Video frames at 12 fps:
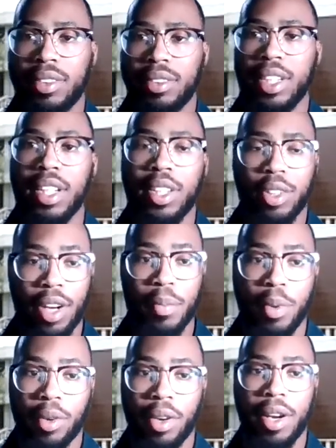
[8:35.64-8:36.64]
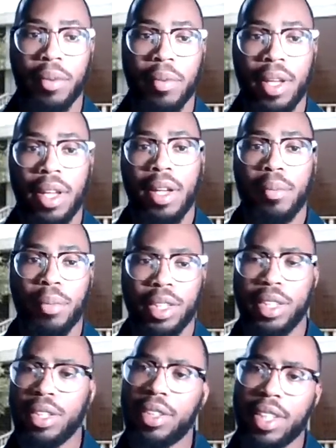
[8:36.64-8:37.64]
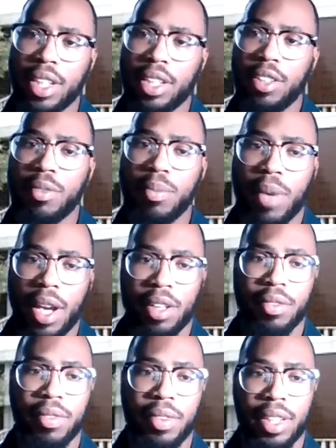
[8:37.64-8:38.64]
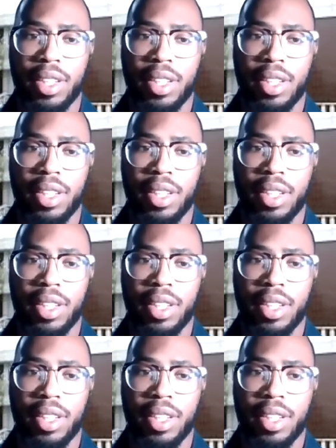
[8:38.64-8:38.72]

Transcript: the undergrad program. But do you think you might have